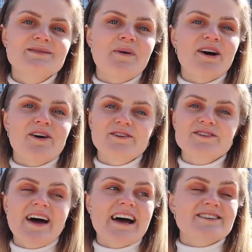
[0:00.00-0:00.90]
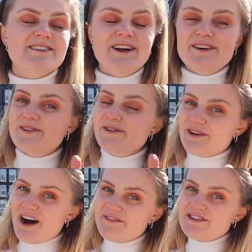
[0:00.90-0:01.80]
park also has a lot of cool
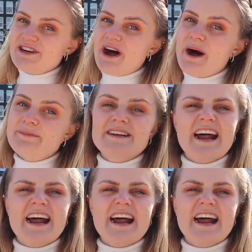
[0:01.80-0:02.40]
coffee shops, it